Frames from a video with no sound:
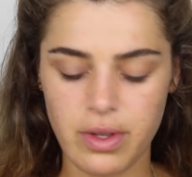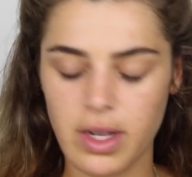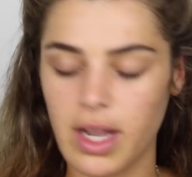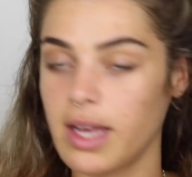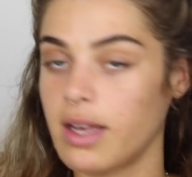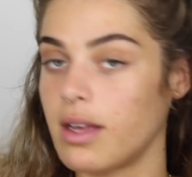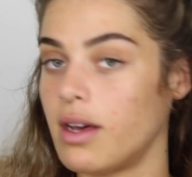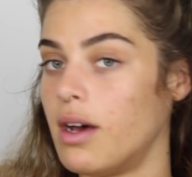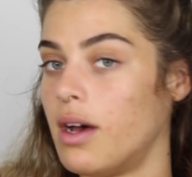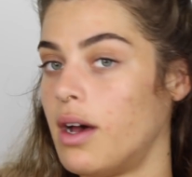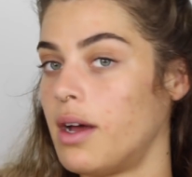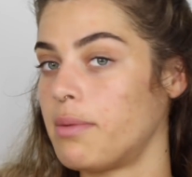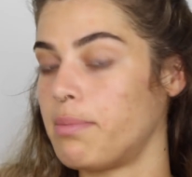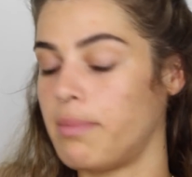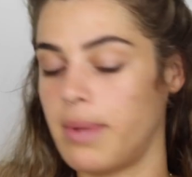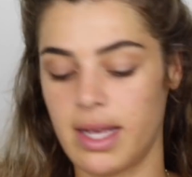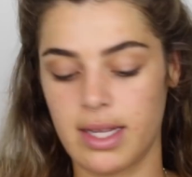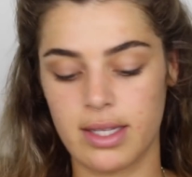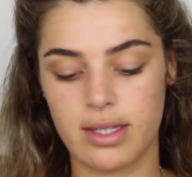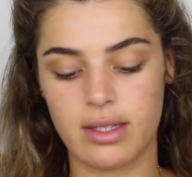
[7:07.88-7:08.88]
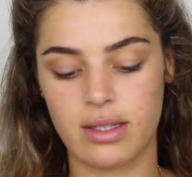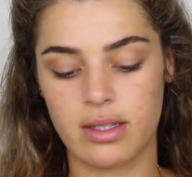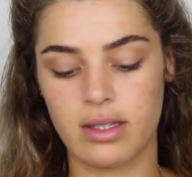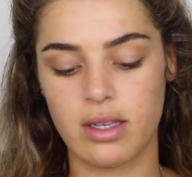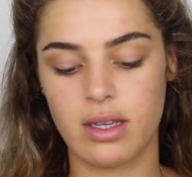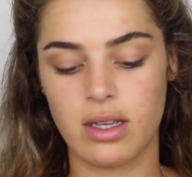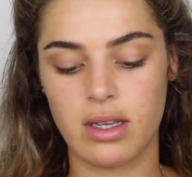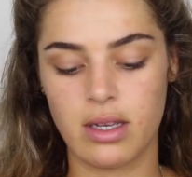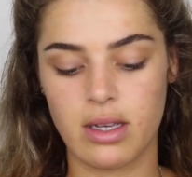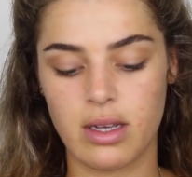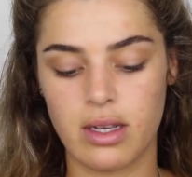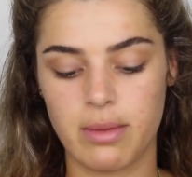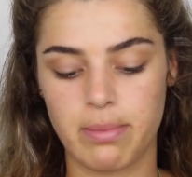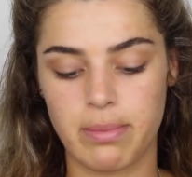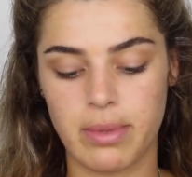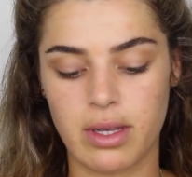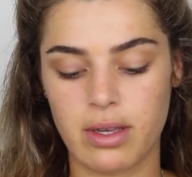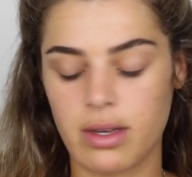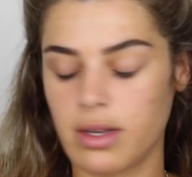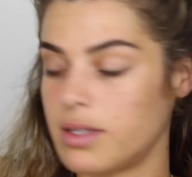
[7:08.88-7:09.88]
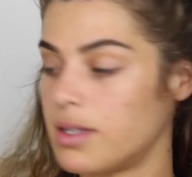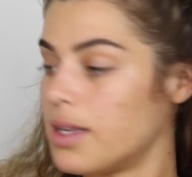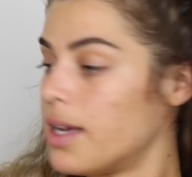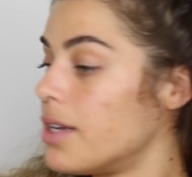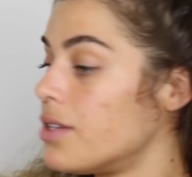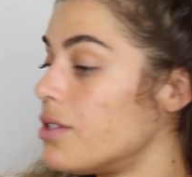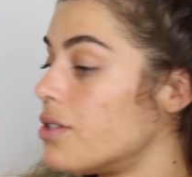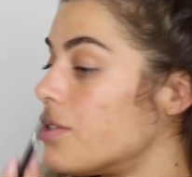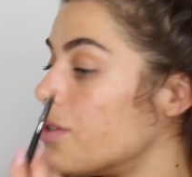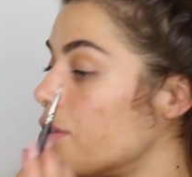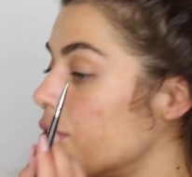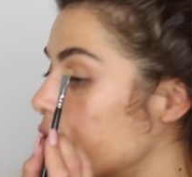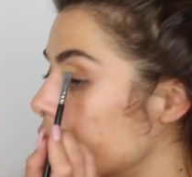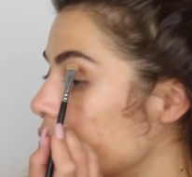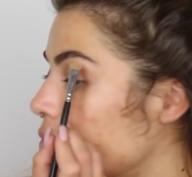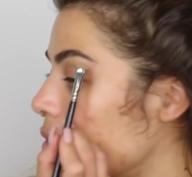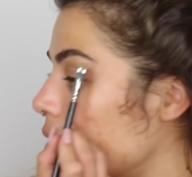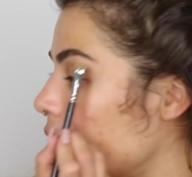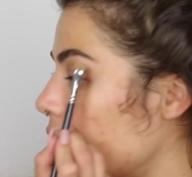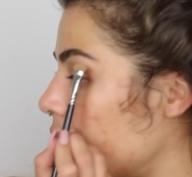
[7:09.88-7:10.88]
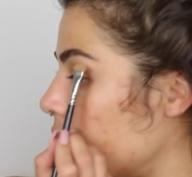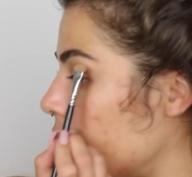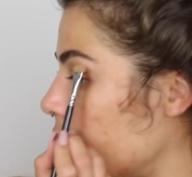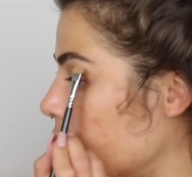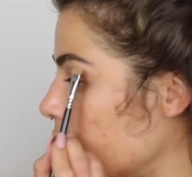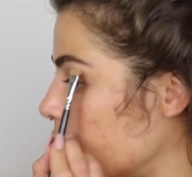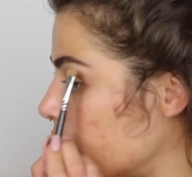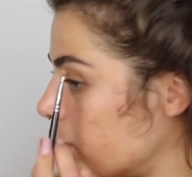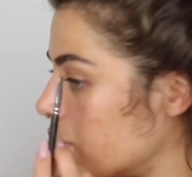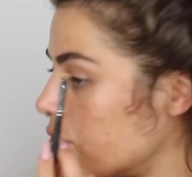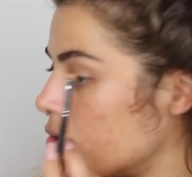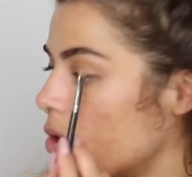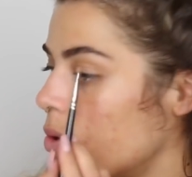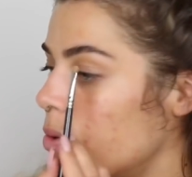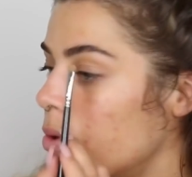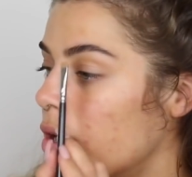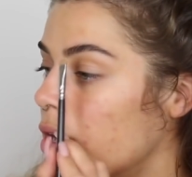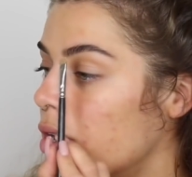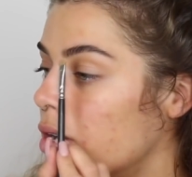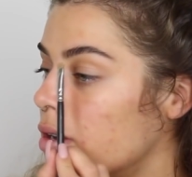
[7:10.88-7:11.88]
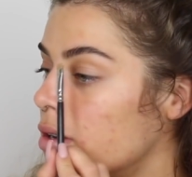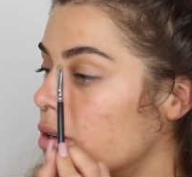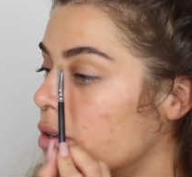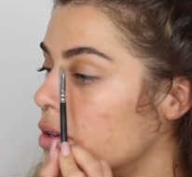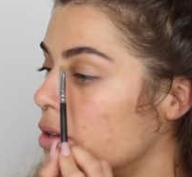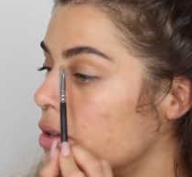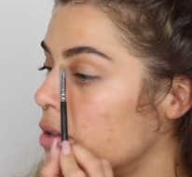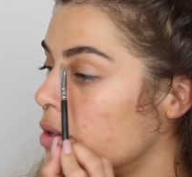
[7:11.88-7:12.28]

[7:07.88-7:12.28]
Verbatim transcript: like a hot mess because i searched for that thing so long.